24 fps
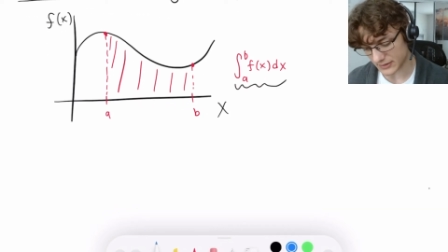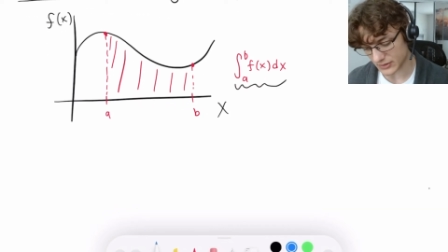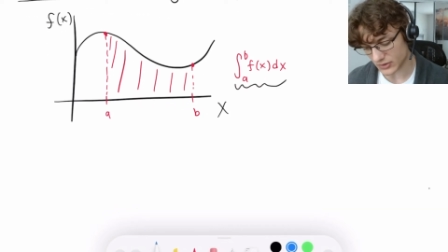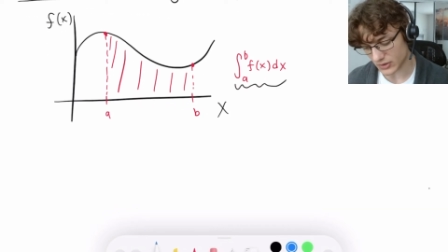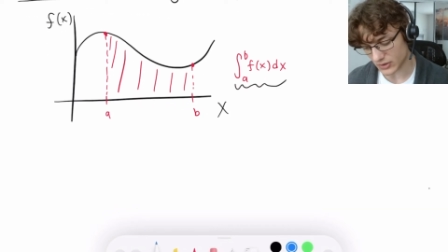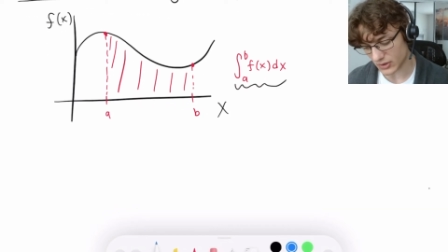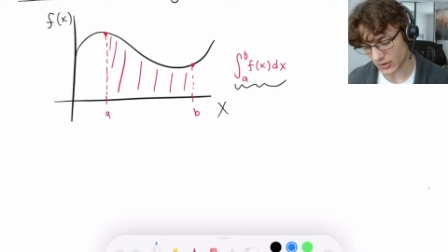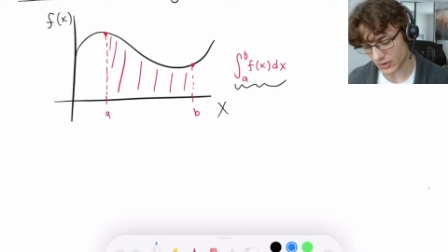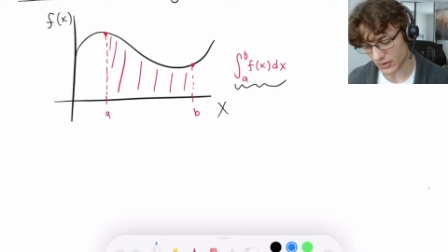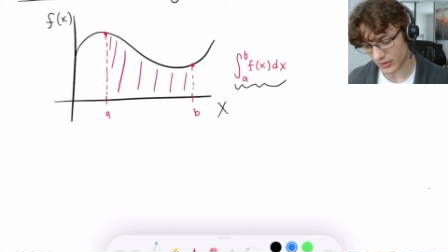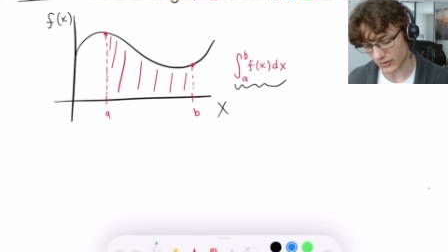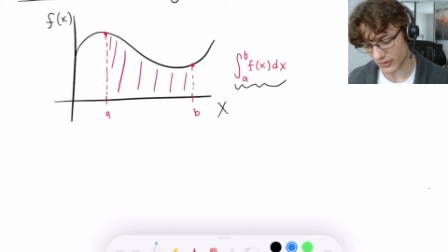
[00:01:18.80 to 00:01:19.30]
this
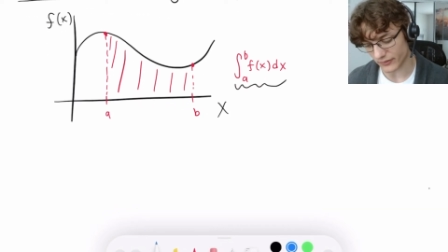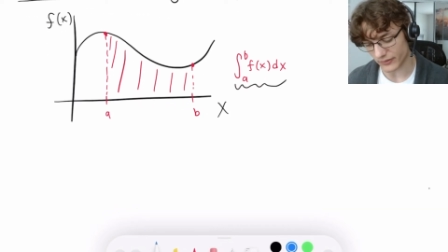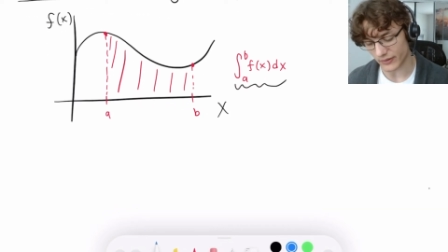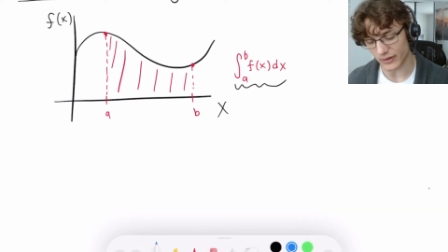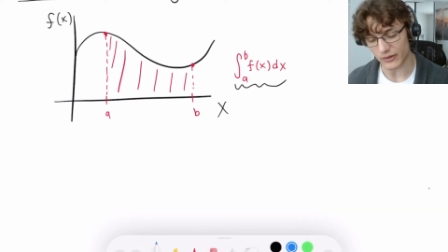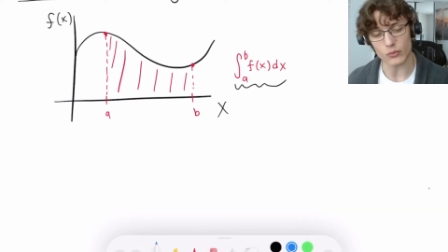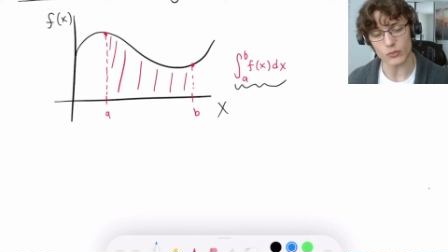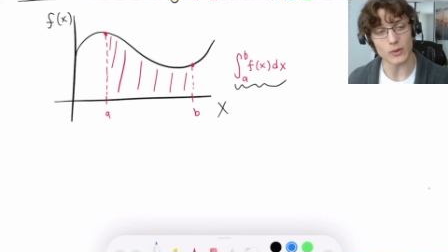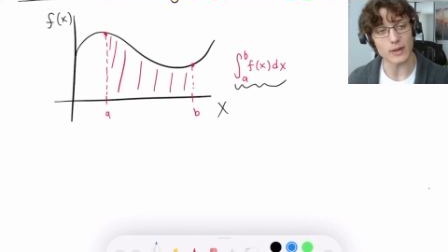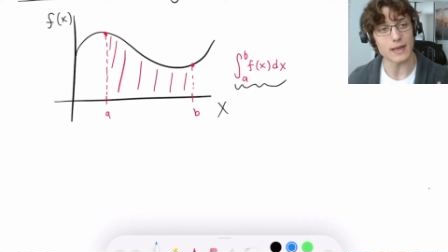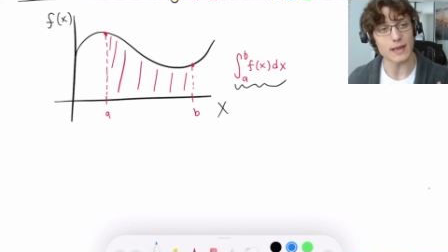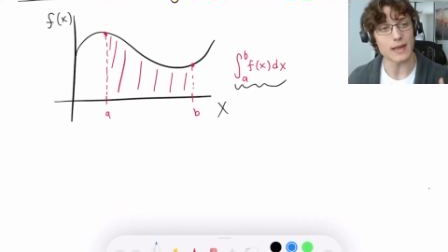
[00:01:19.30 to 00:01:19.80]
curve,
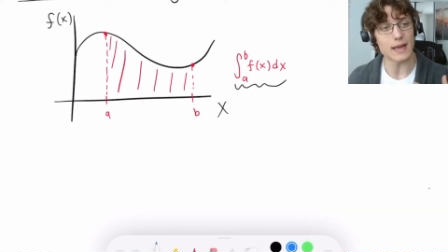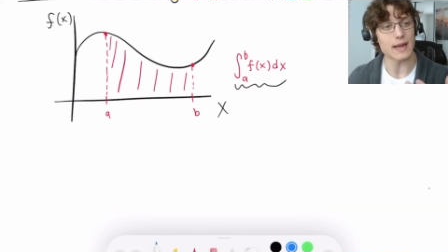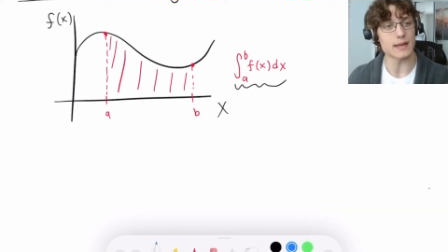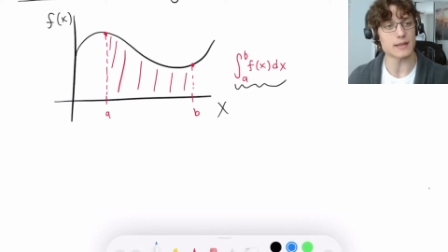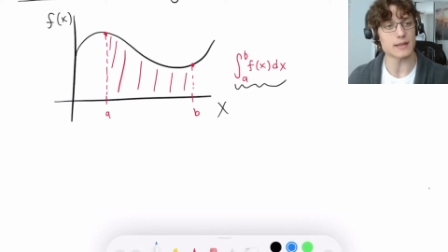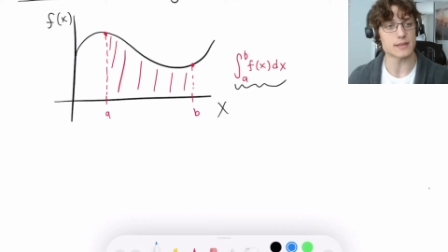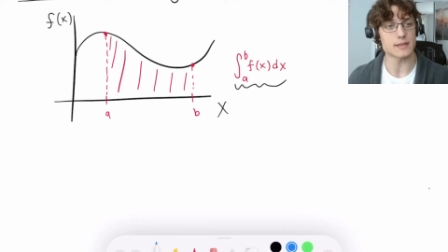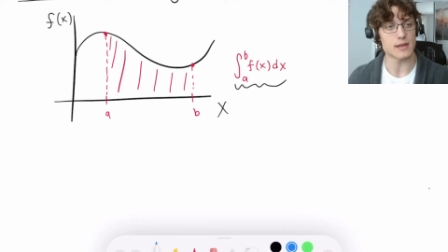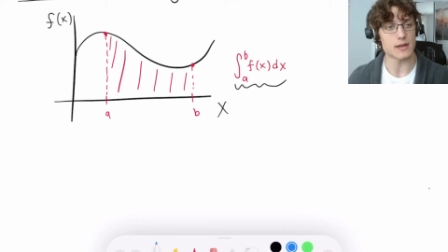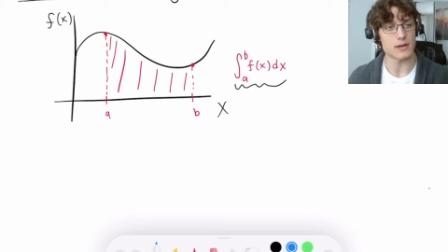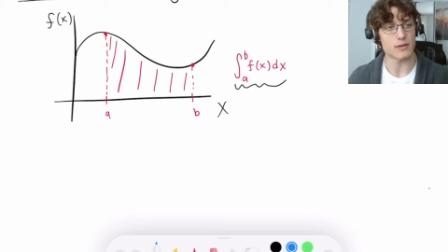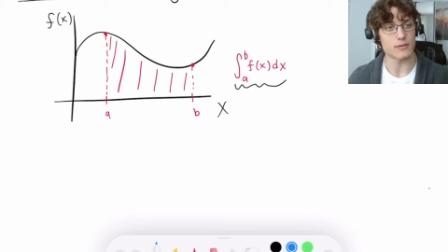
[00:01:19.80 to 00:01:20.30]
if we
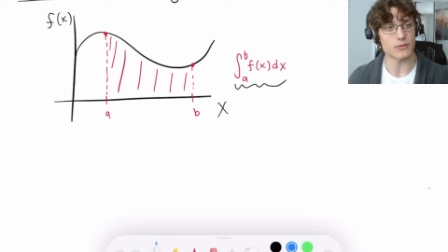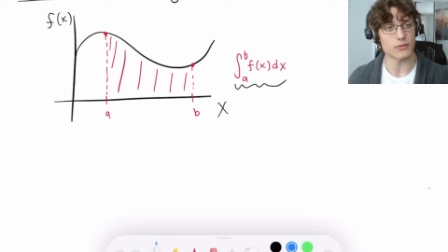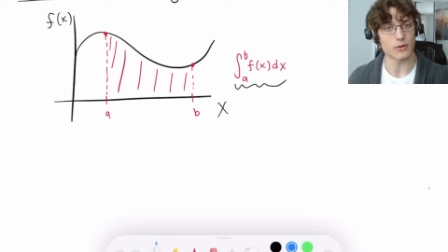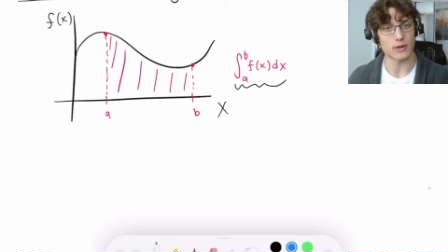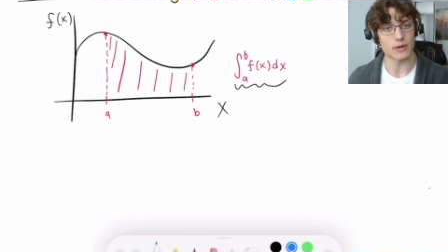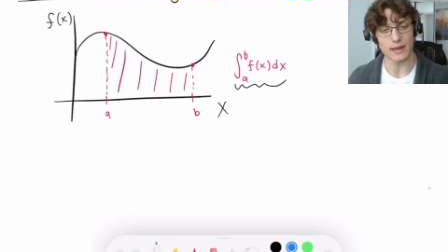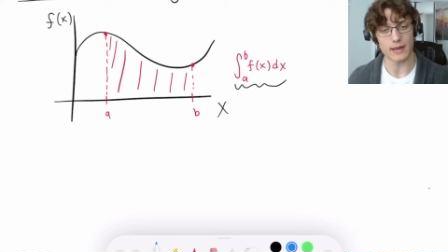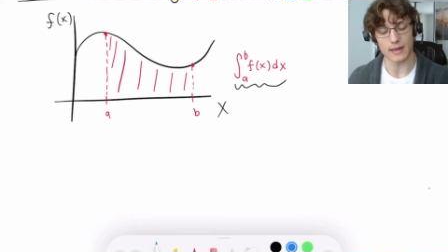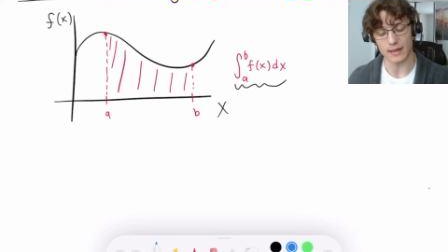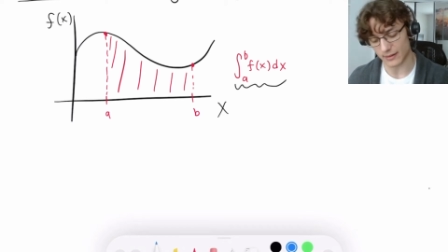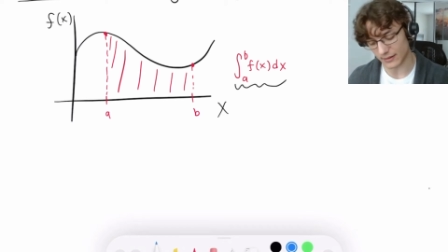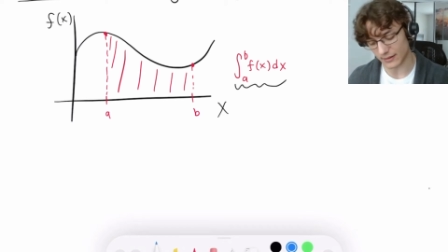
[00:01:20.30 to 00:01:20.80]
can't solve for
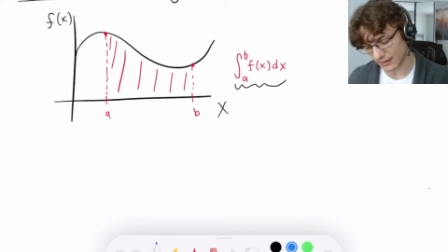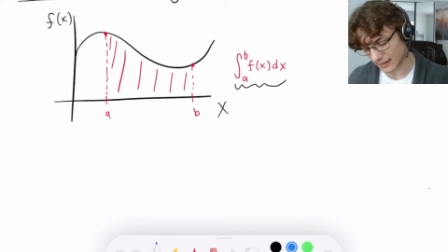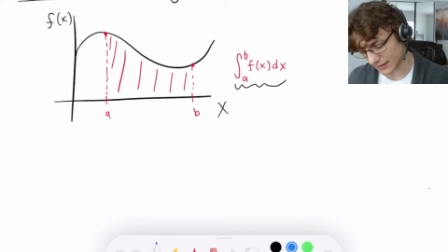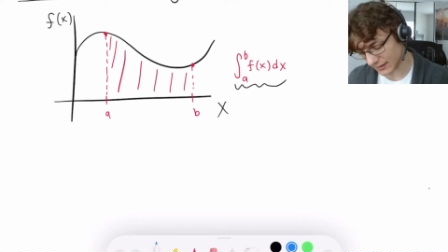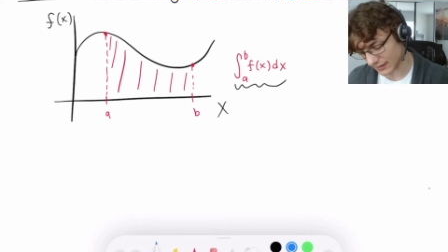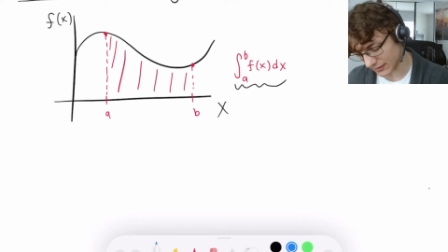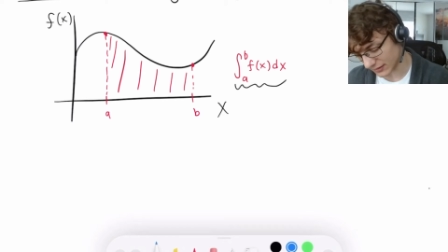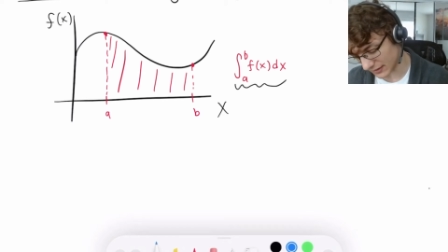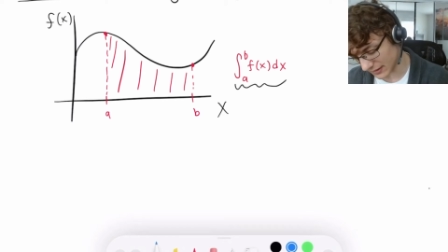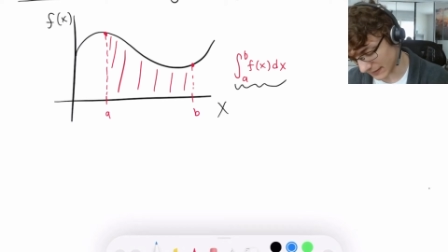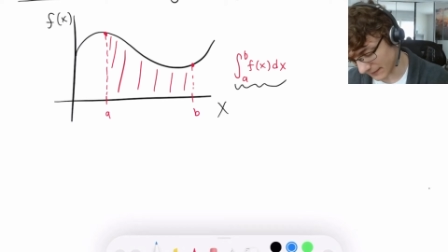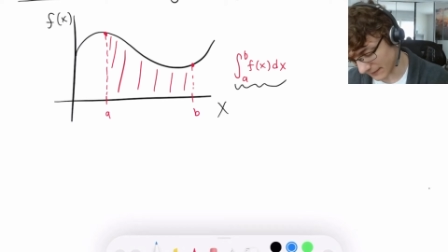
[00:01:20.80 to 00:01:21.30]
it
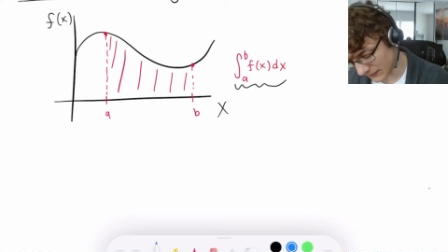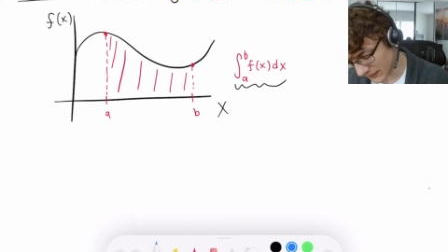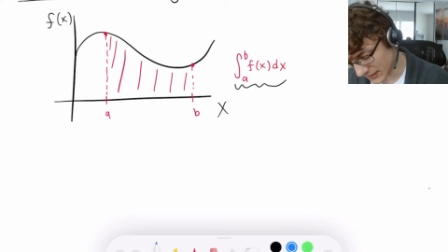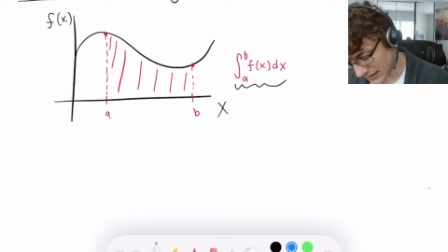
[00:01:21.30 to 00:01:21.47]
analytically,